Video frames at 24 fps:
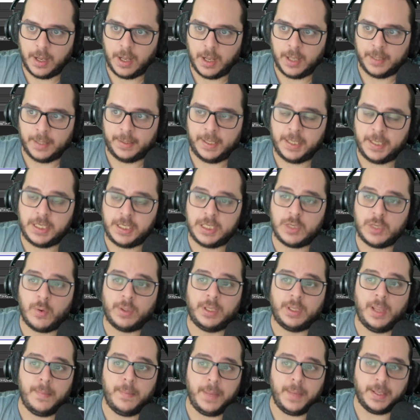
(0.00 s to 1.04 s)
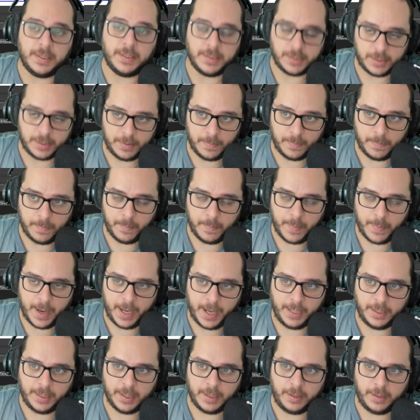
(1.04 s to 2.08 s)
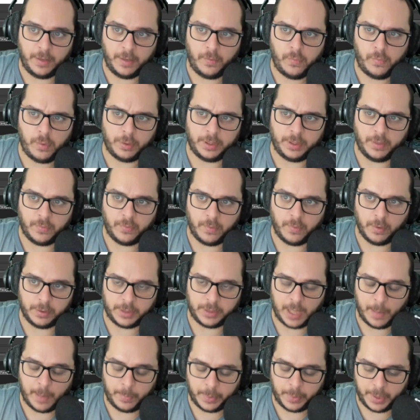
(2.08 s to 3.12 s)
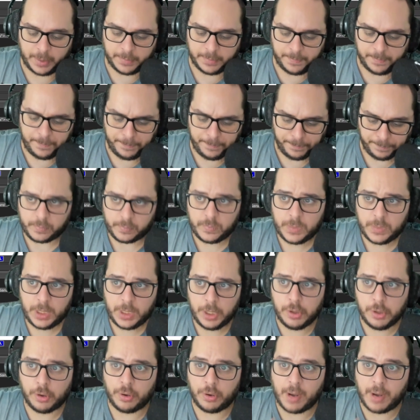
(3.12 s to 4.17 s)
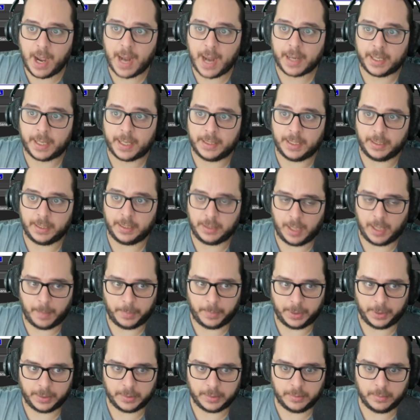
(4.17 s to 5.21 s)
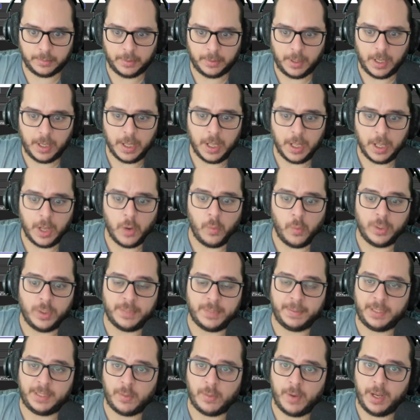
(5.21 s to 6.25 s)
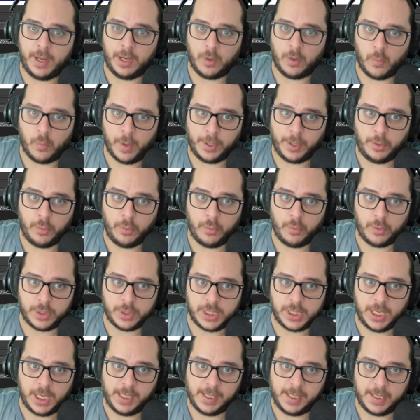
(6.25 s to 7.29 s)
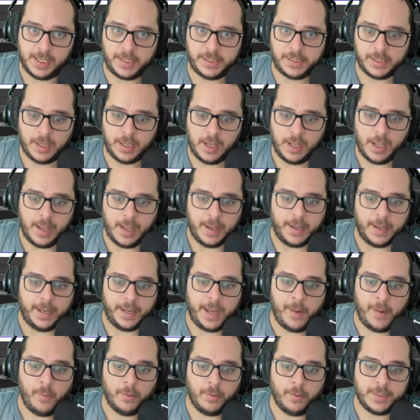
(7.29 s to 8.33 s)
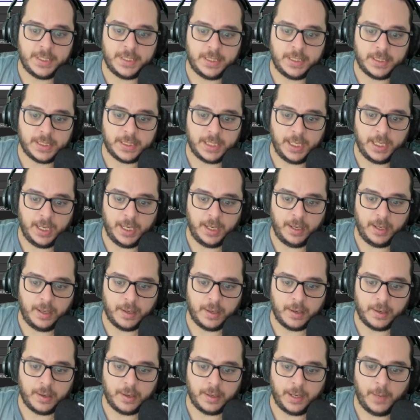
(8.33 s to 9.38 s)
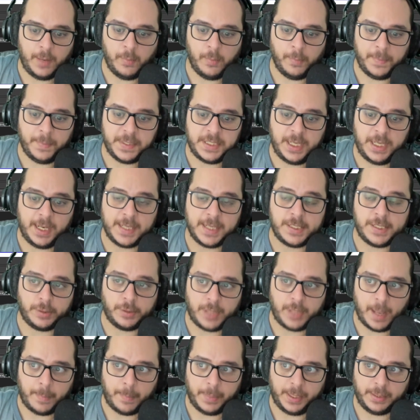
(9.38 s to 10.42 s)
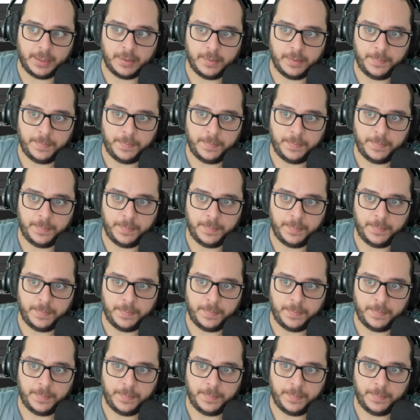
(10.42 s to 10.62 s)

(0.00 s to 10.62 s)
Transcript: This is what he means by the default template or archetype template. Which, by the way, when you see this, it will be seen as no template.